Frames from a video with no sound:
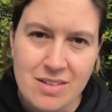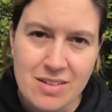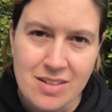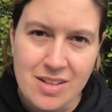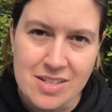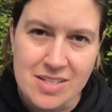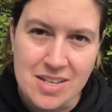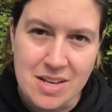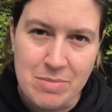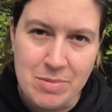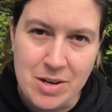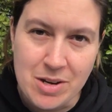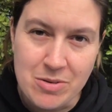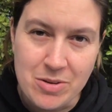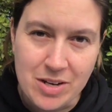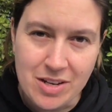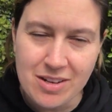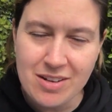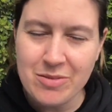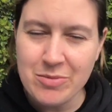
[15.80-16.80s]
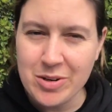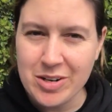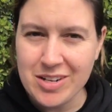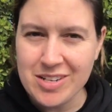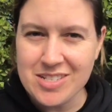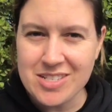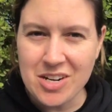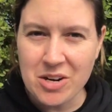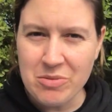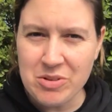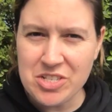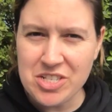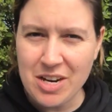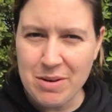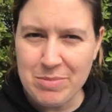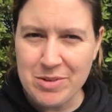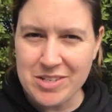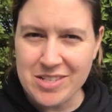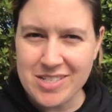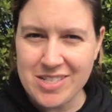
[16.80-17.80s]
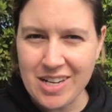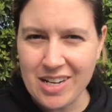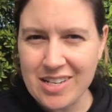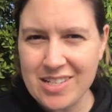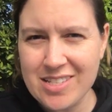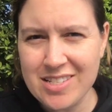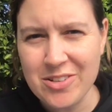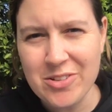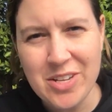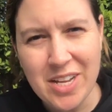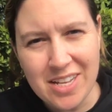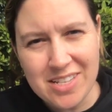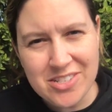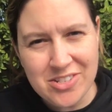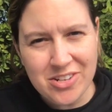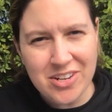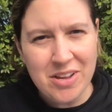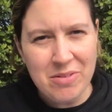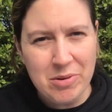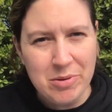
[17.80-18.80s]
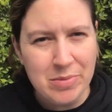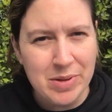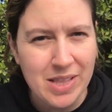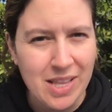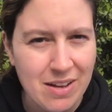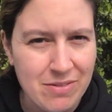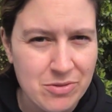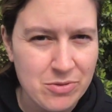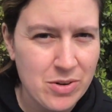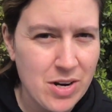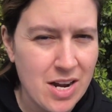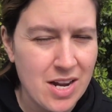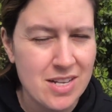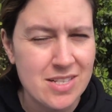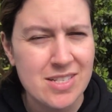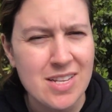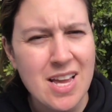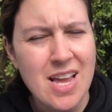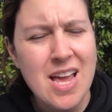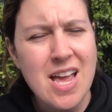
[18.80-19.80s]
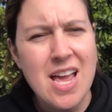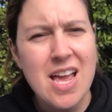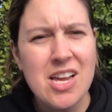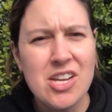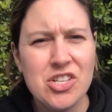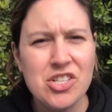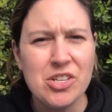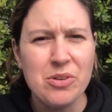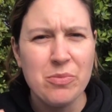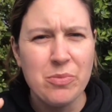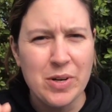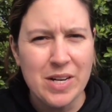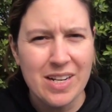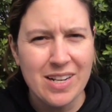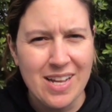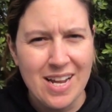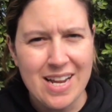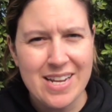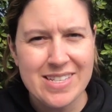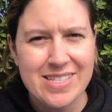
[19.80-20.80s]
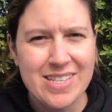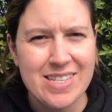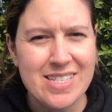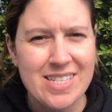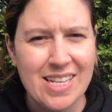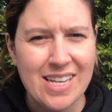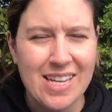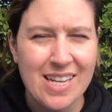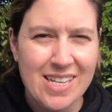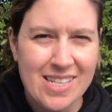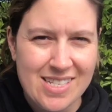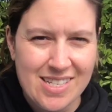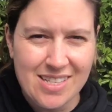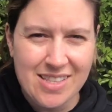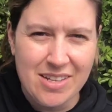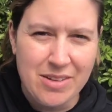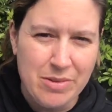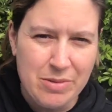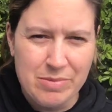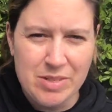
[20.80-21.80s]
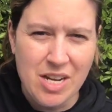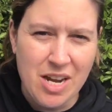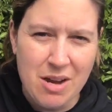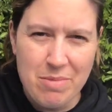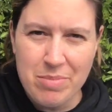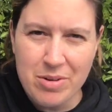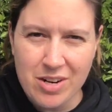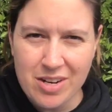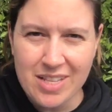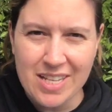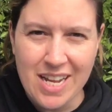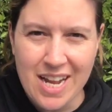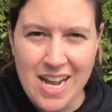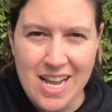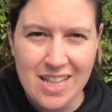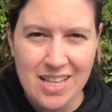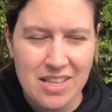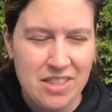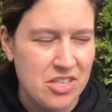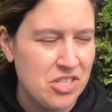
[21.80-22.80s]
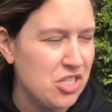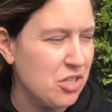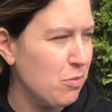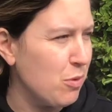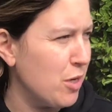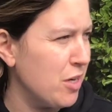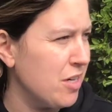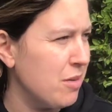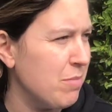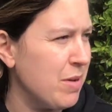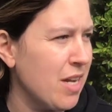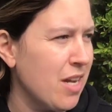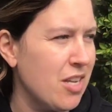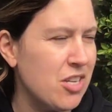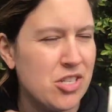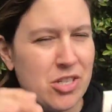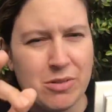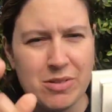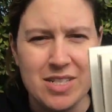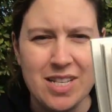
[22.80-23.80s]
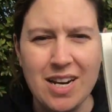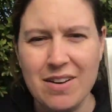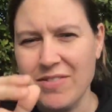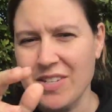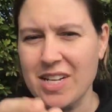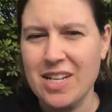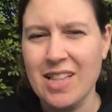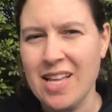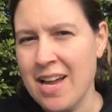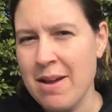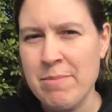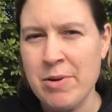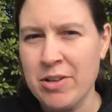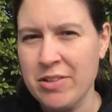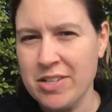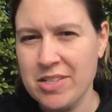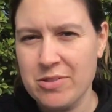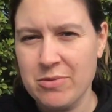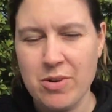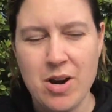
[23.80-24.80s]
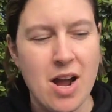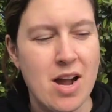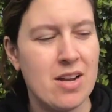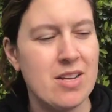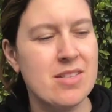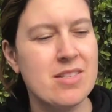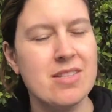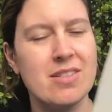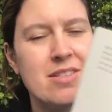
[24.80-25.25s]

Let's keep going. We're going to start with chapter 6. So yesterday when we left Roz, she realized that to get to the top part of the island that she wanted to be on, she was going to have to climb all these rocks.